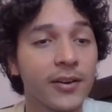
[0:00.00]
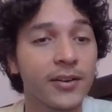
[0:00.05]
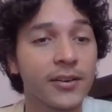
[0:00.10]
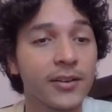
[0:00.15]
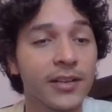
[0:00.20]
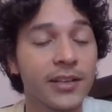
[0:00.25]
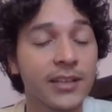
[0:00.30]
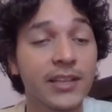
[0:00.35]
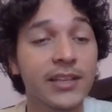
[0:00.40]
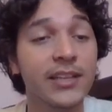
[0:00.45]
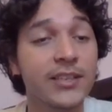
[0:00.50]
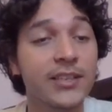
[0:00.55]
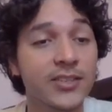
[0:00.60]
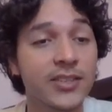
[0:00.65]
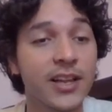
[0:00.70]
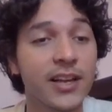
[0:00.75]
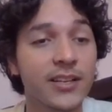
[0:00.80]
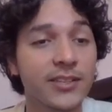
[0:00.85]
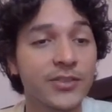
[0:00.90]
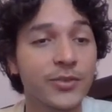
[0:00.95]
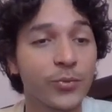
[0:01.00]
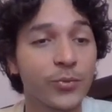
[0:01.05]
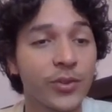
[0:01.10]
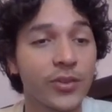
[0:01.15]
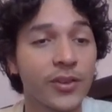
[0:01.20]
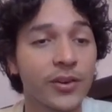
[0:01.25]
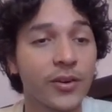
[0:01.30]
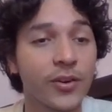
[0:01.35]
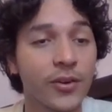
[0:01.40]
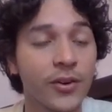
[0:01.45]
elitist class
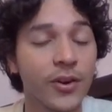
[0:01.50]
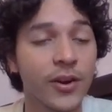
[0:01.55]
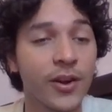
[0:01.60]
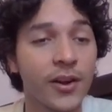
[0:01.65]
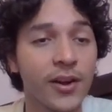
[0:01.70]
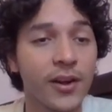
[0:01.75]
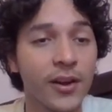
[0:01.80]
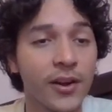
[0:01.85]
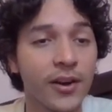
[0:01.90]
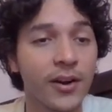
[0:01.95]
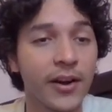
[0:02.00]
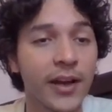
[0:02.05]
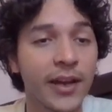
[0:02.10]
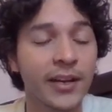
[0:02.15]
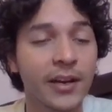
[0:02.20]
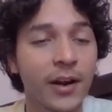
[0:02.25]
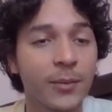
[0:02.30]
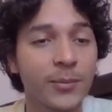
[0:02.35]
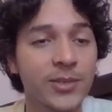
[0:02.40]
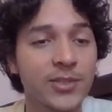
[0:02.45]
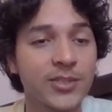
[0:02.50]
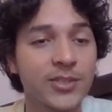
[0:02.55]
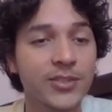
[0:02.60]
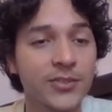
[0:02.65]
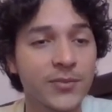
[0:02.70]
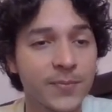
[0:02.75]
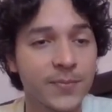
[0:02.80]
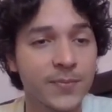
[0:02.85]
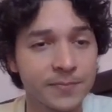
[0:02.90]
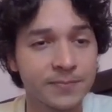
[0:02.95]
within our economic system?